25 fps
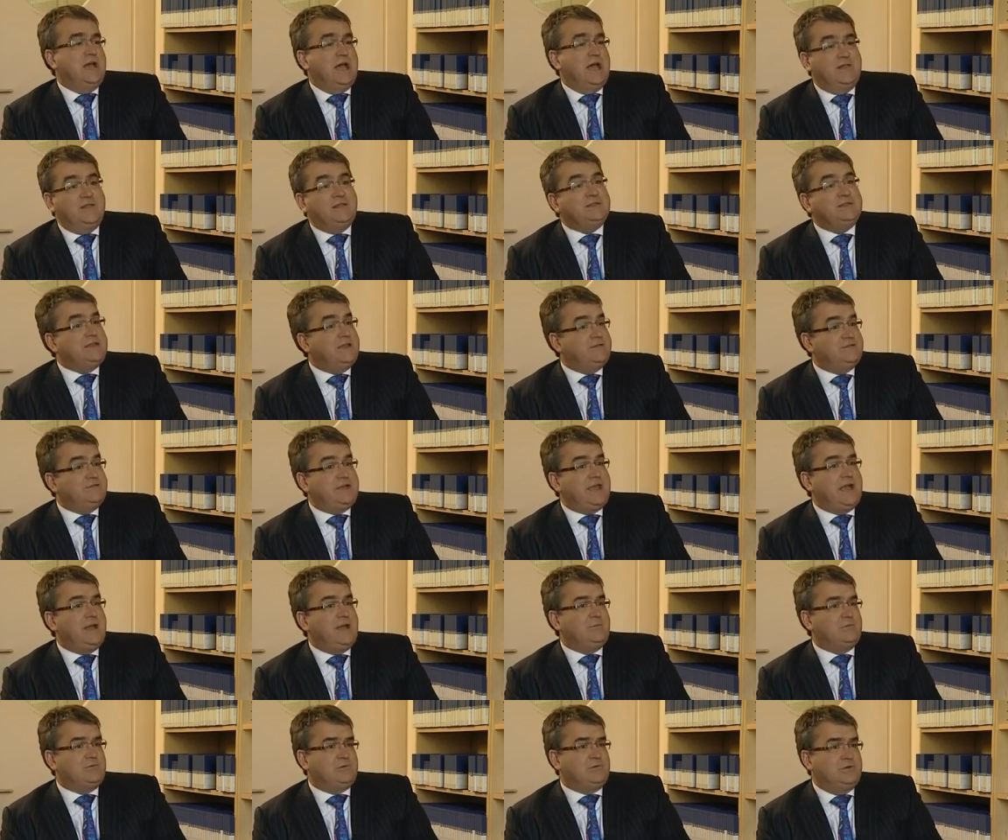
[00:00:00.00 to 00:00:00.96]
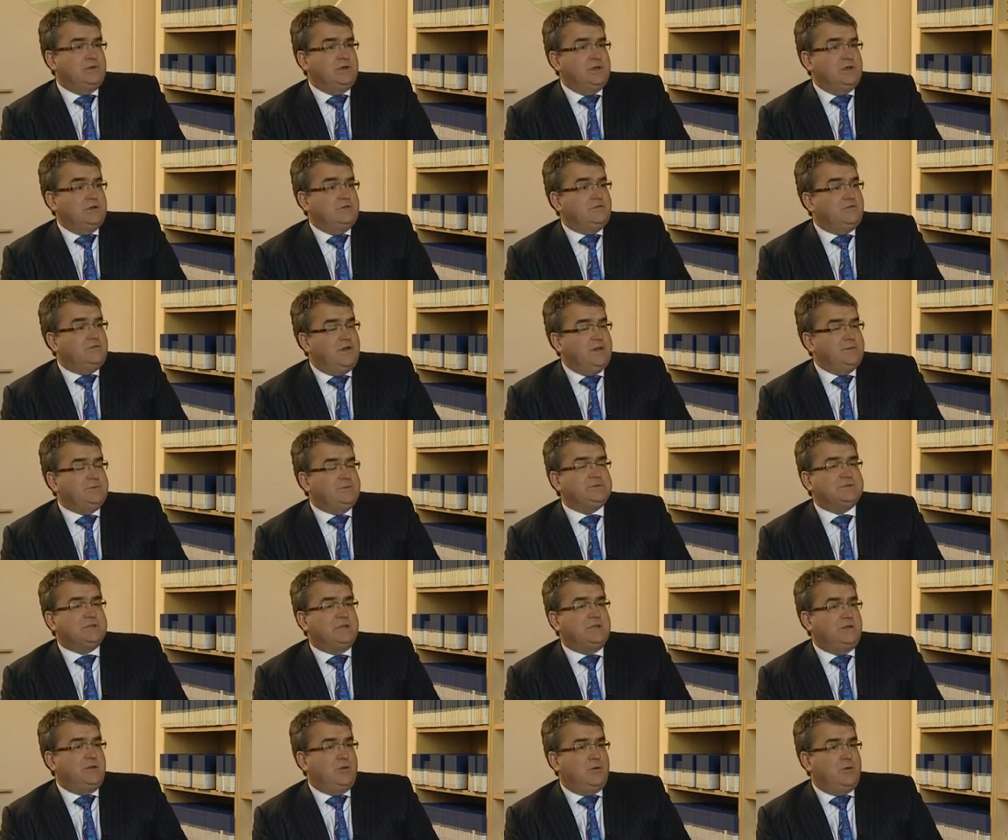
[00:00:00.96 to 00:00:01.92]
And then David Cameron,
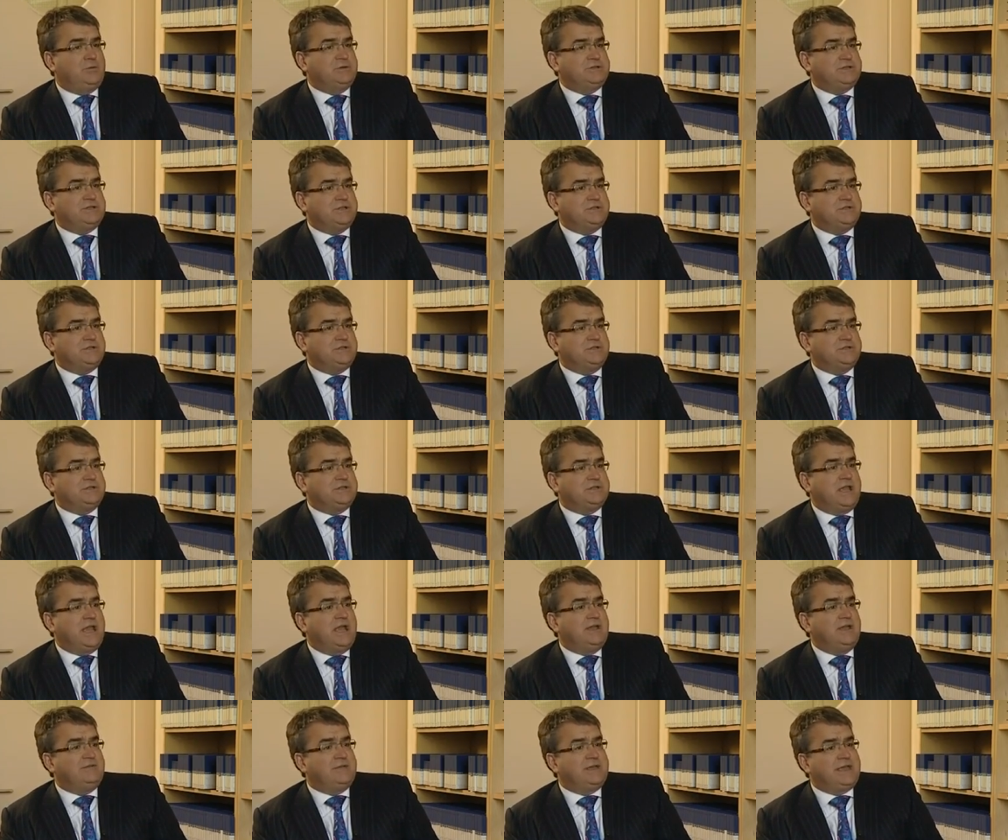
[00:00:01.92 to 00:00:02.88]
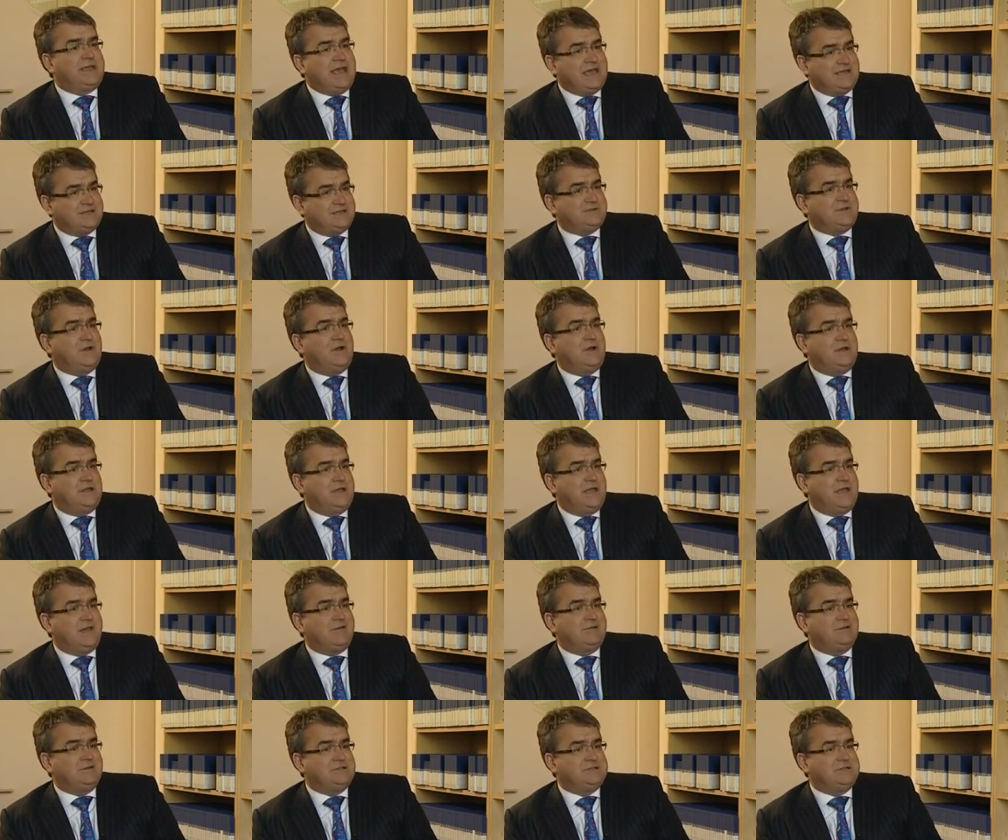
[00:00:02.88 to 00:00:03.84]
famously in oppositions, gave a cast iron
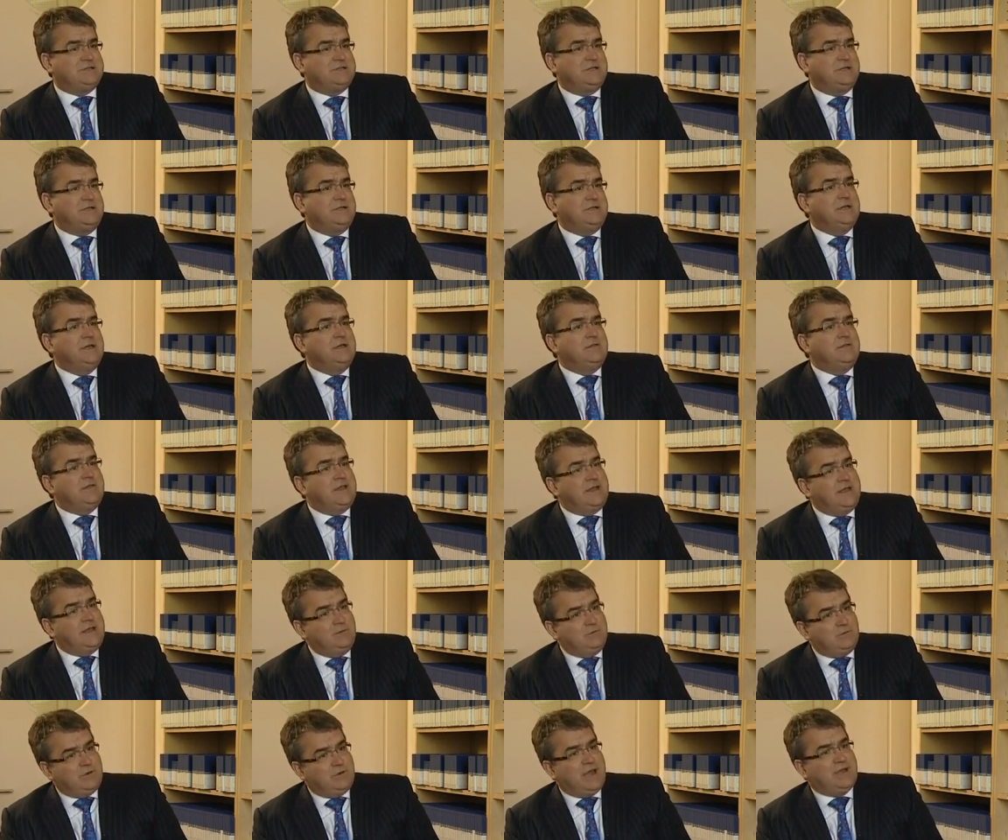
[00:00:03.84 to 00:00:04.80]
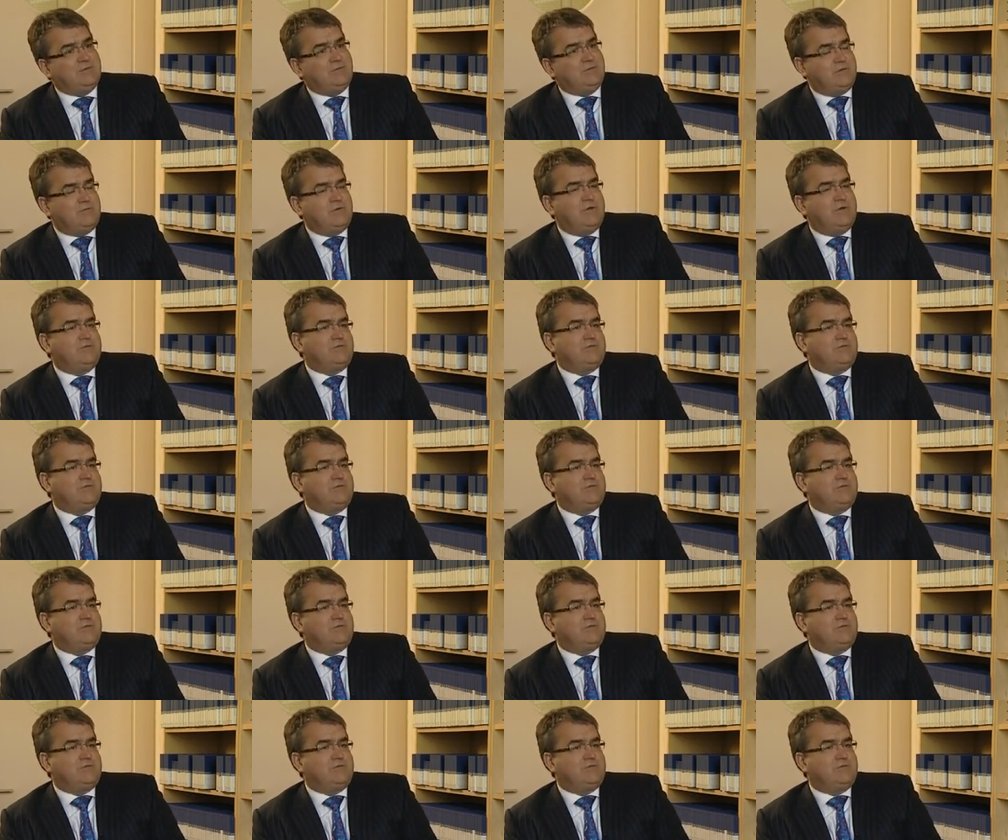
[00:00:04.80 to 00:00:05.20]
guarantee that he would have a